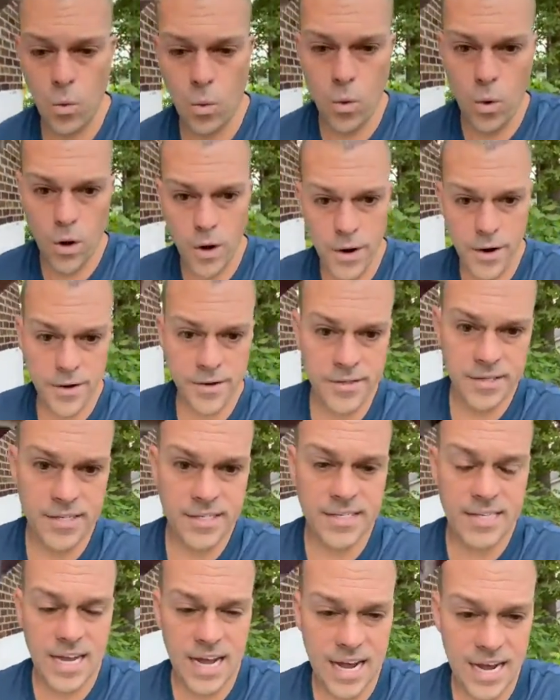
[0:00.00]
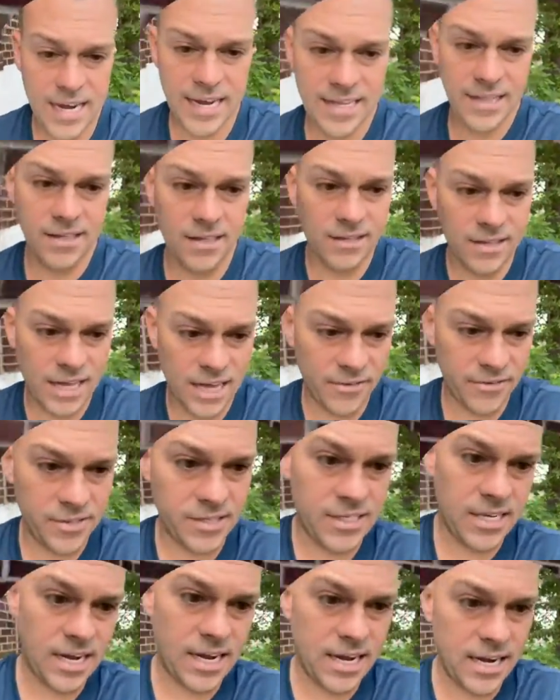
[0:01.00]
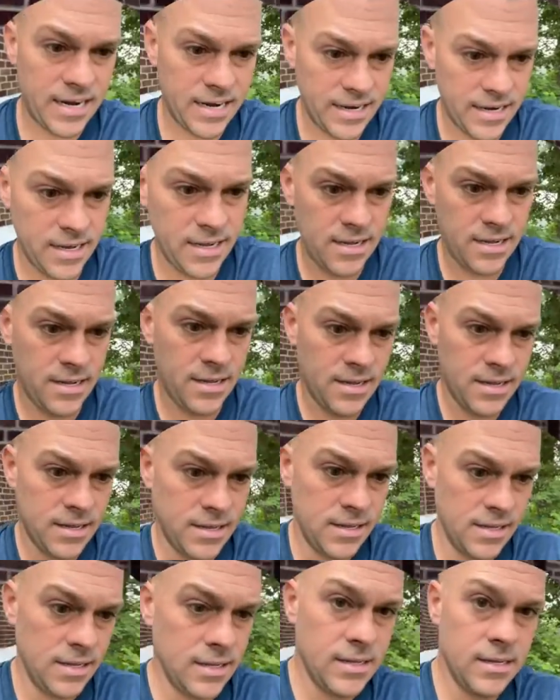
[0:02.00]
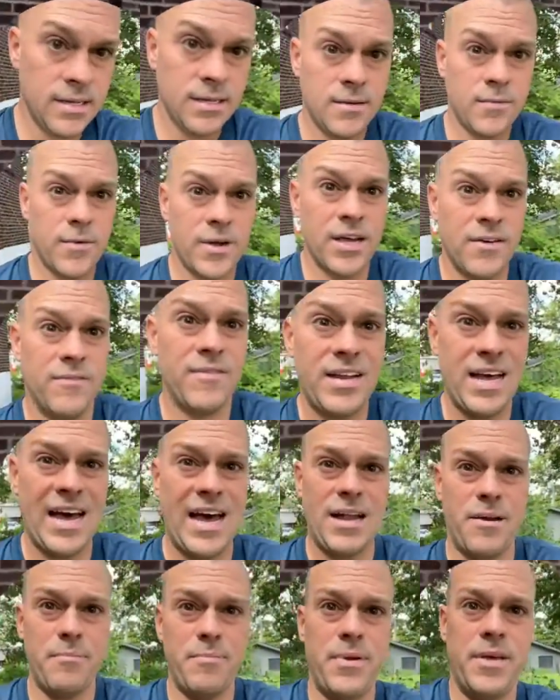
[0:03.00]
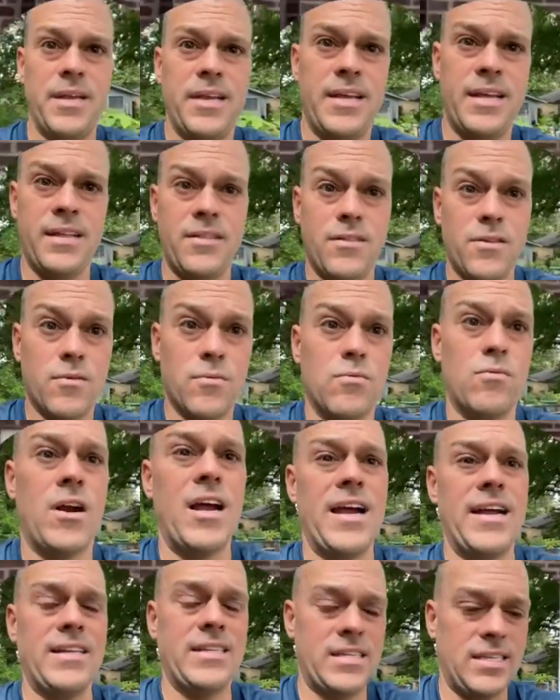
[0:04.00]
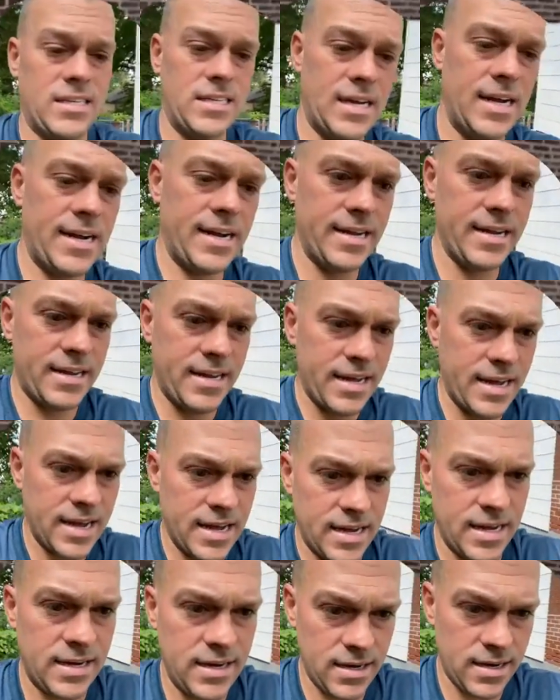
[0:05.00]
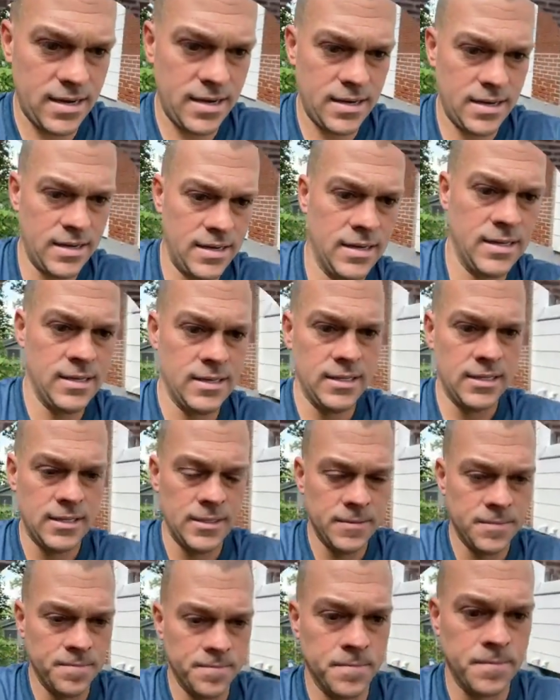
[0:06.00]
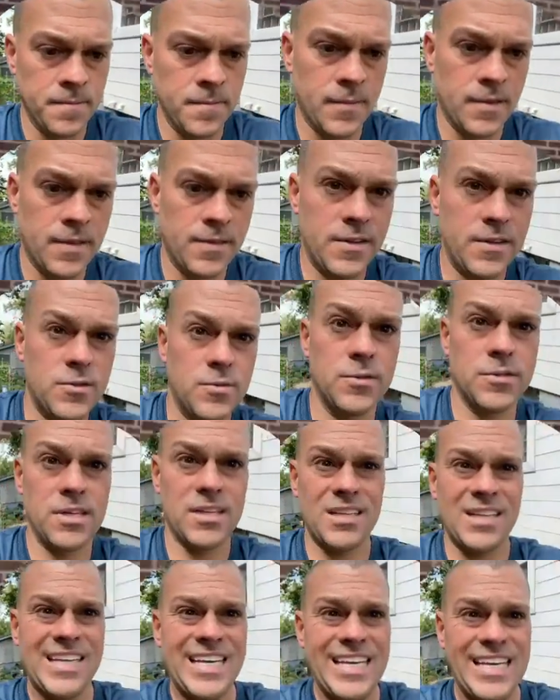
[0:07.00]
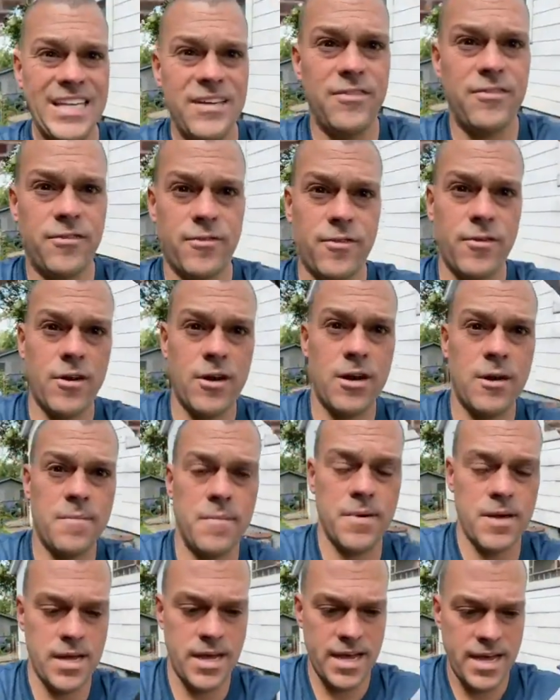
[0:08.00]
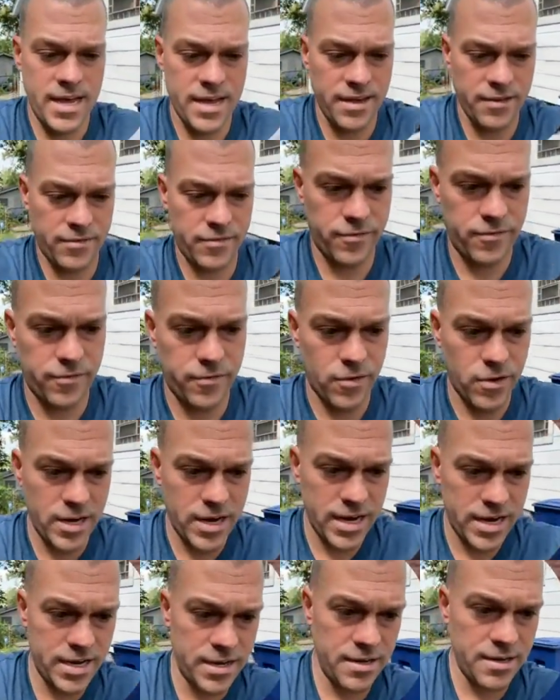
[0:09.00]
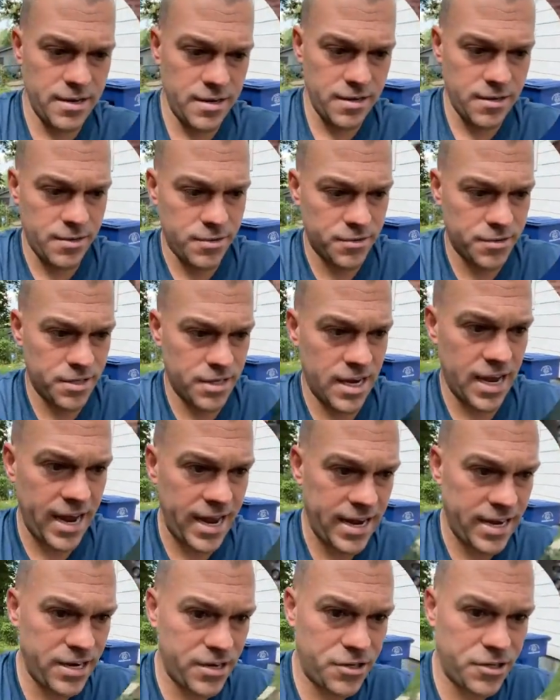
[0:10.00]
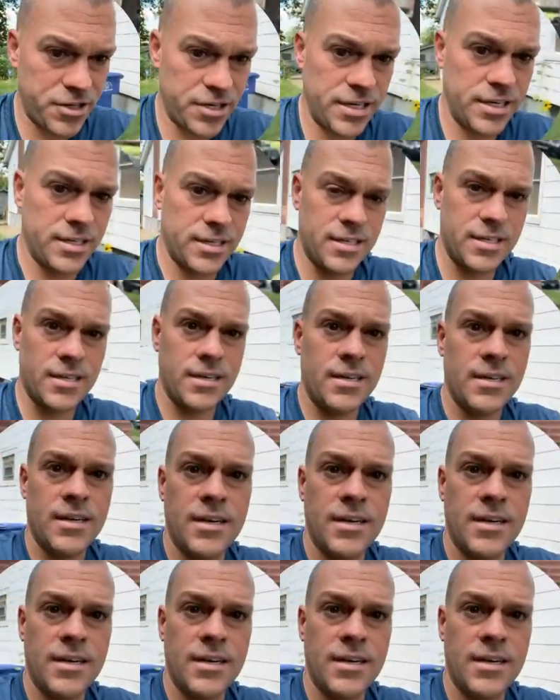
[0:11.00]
one side, the left side. We have not been in the right side yet. This was a lead from a friend who's an agent,